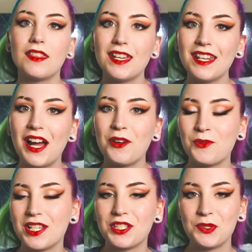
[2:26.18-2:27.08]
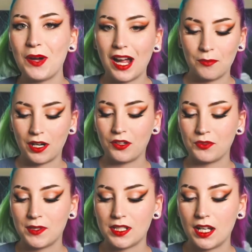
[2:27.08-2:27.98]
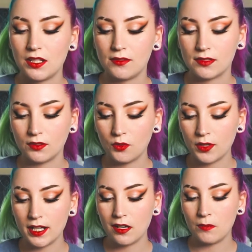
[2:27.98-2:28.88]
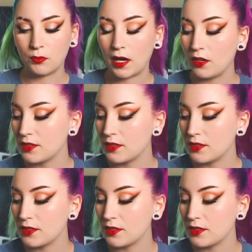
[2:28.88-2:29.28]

Then I went to eyebrows, which I used L'Oreal Brow